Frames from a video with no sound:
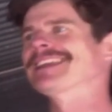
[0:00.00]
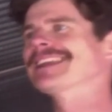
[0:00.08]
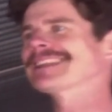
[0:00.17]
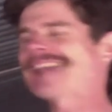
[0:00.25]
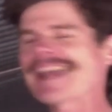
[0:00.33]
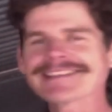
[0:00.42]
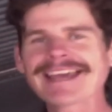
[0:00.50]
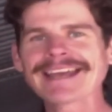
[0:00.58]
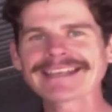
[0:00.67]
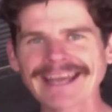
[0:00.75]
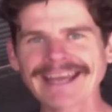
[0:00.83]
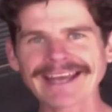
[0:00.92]
Lance
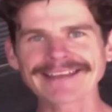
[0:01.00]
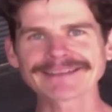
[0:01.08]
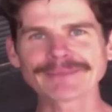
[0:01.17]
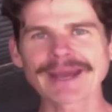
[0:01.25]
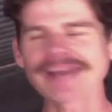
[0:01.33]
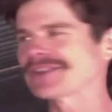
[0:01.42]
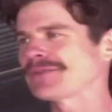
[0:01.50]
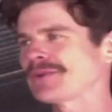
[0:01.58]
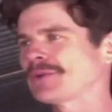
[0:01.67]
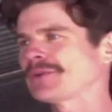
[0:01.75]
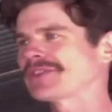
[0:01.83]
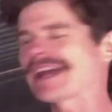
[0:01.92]
had cancer, man, as if he
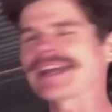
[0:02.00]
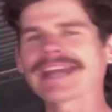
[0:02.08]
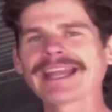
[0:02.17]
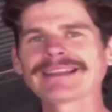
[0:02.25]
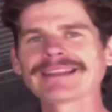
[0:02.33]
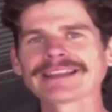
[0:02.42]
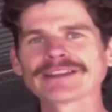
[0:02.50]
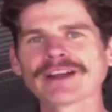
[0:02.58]
would take anything